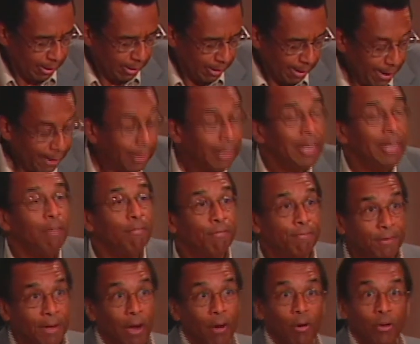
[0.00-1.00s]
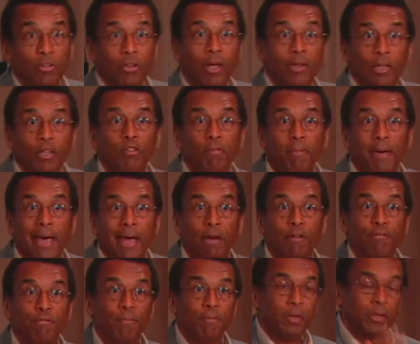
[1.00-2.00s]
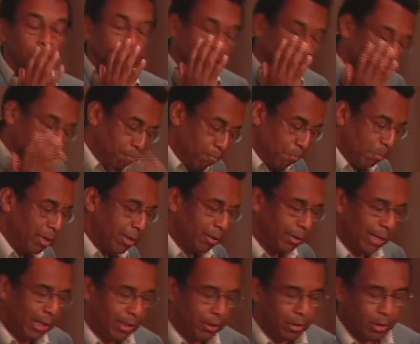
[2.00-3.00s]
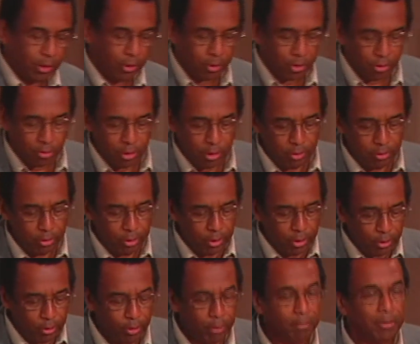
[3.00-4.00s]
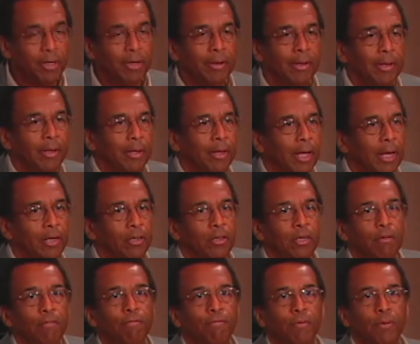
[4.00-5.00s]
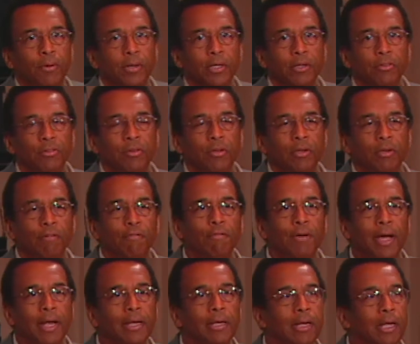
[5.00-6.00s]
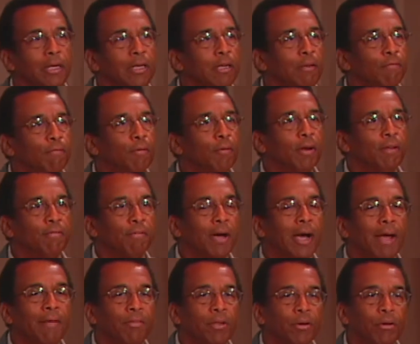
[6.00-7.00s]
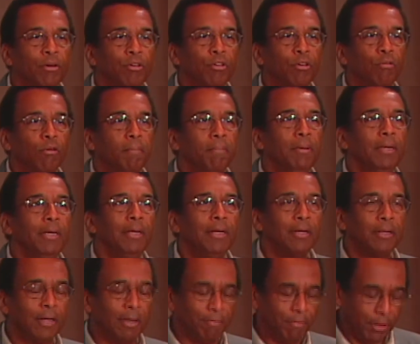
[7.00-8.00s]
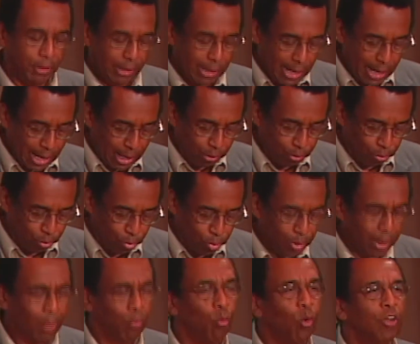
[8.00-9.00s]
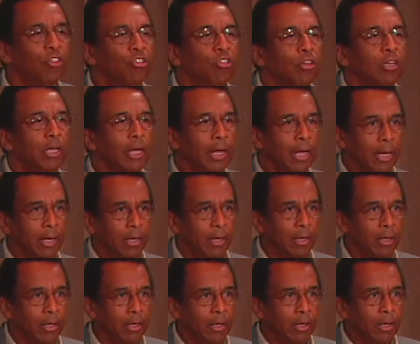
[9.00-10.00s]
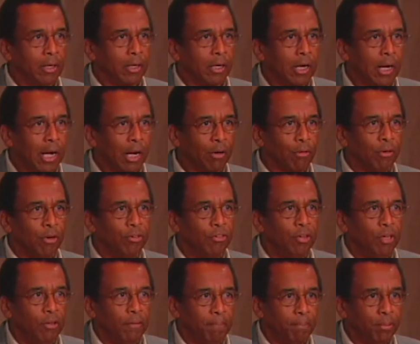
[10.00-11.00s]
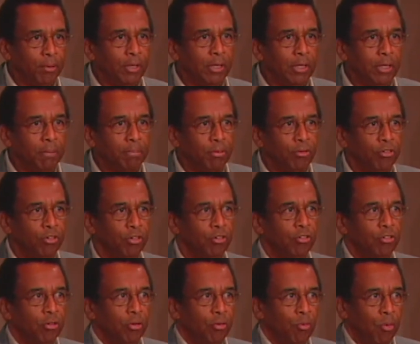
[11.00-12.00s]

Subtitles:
And he carries on this battle from the middle 1830s to the middle 1840s. Finally, in 1845, there is the repeal of the gag rule, and once again, Congress is put in a position